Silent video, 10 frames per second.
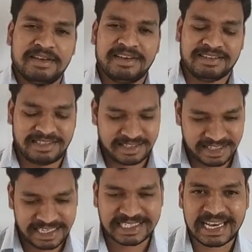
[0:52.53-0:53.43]
Yes,
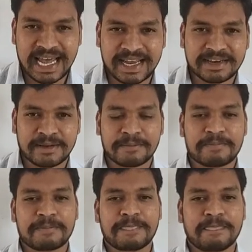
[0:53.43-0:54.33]
it's a land,
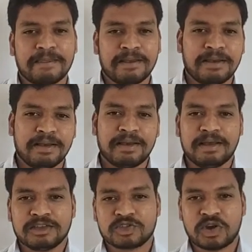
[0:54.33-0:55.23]

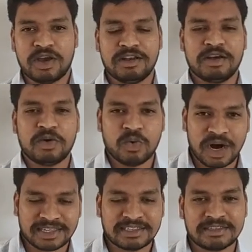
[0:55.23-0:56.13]
soil,
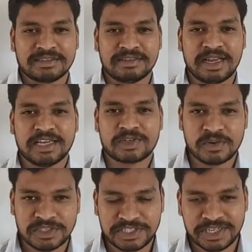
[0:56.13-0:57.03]
water,
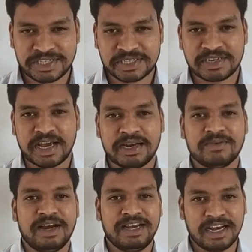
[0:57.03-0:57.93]
natural vegetation and
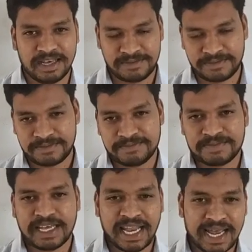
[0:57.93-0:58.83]
wildlife.
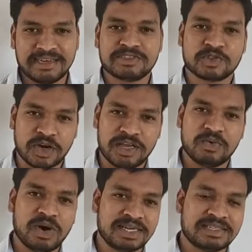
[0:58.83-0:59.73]
Land, soil,
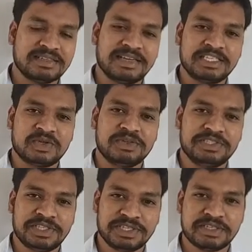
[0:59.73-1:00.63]
water, natural
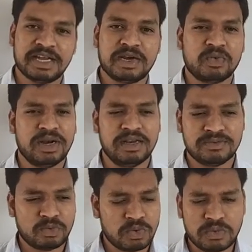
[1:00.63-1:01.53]
vegetation and wildlife.
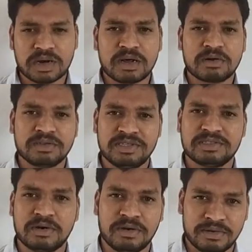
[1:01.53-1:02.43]
What are these
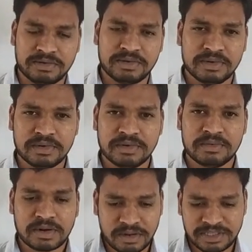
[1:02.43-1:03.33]
all?
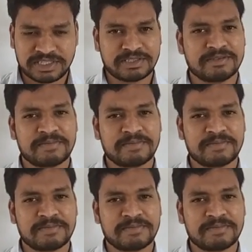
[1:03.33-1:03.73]
What are these?